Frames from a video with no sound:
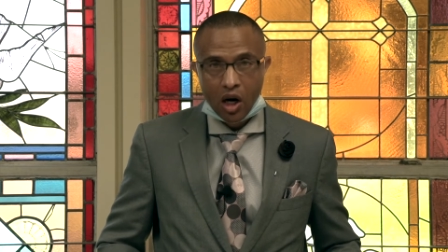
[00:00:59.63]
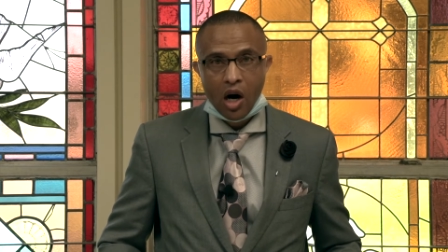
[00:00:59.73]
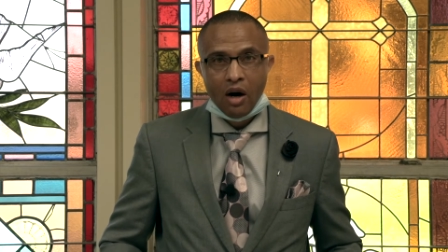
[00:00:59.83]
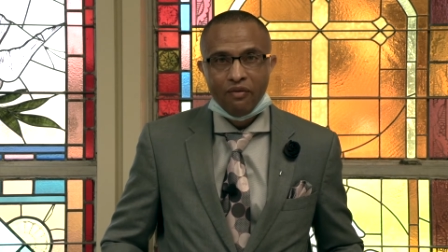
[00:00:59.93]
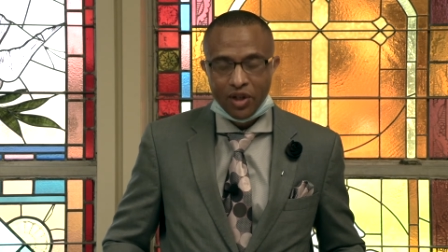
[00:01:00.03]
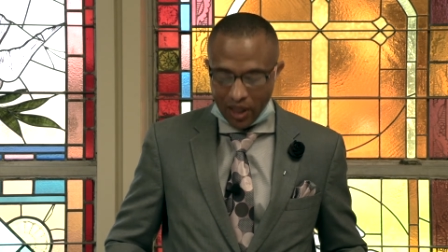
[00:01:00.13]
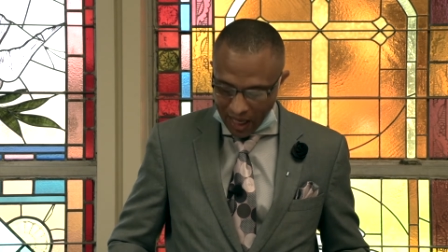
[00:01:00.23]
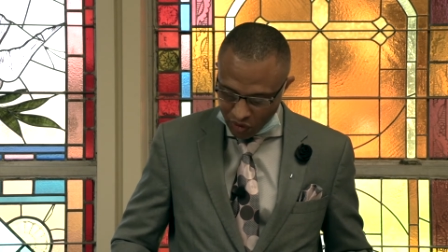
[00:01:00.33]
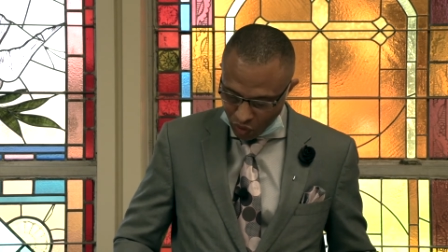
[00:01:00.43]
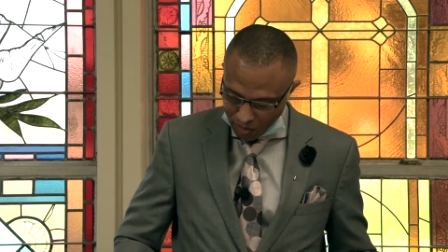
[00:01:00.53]
conference
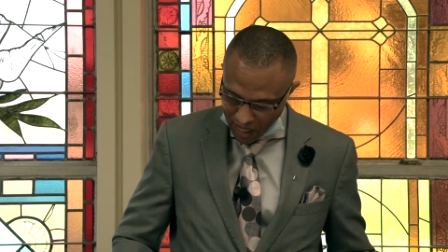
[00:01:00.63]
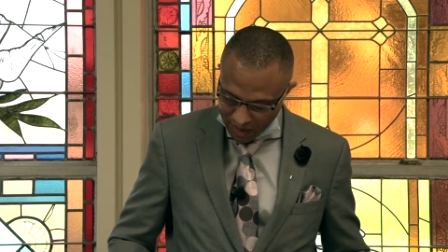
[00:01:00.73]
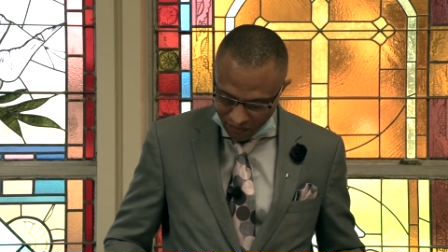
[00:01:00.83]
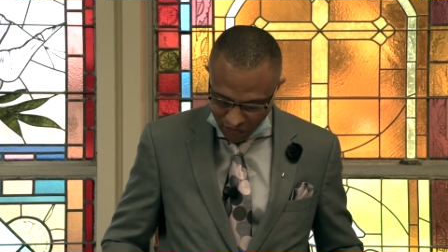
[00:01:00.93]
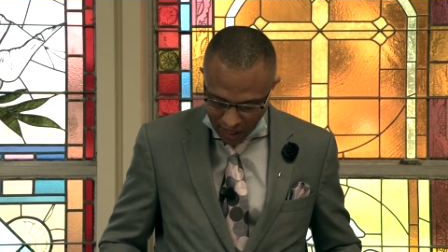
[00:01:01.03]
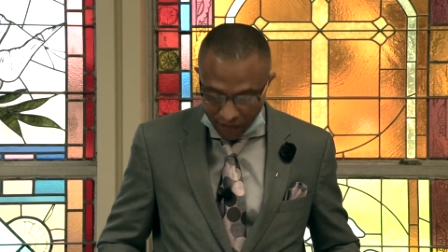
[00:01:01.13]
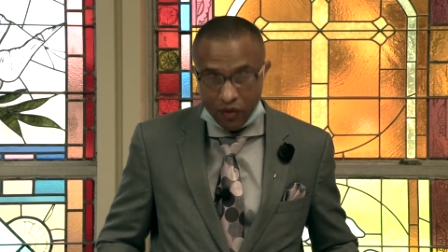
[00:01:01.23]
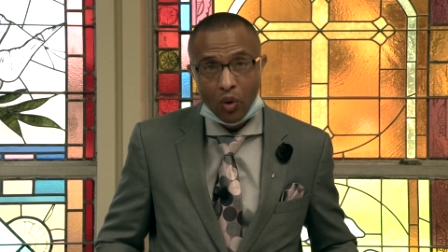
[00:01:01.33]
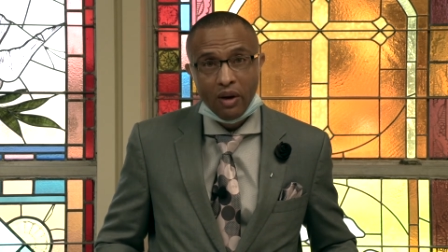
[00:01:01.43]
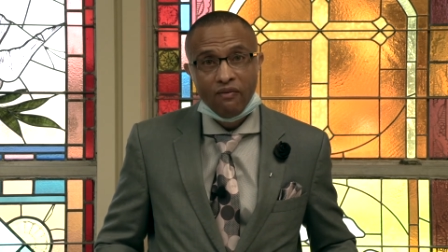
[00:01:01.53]
has remained
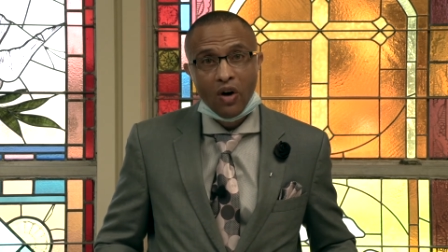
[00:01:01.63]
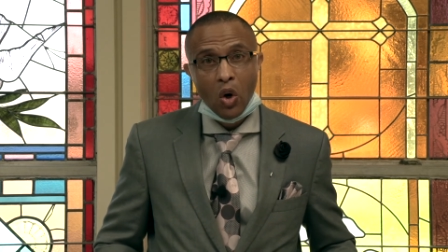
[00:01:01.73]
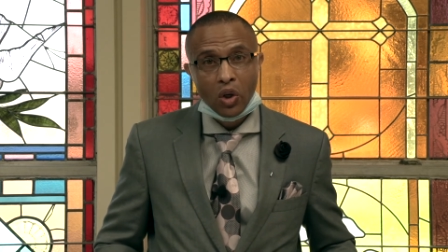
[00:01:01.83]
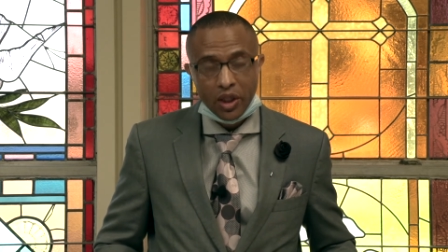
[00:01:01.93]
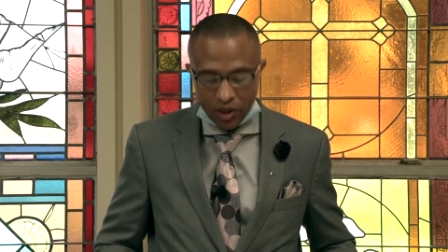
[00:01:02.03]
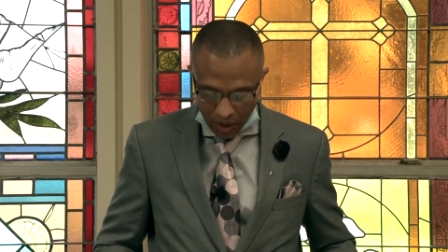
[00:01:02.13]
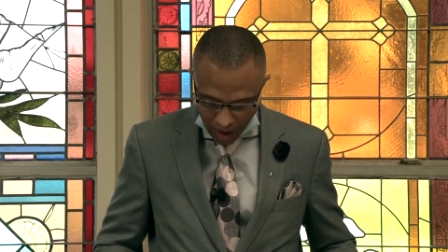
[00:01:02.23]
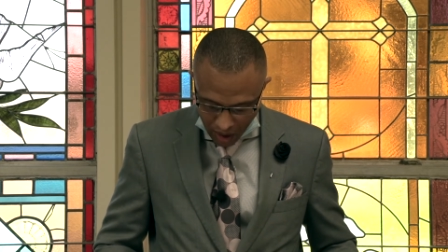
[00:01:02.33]
faithful and focused,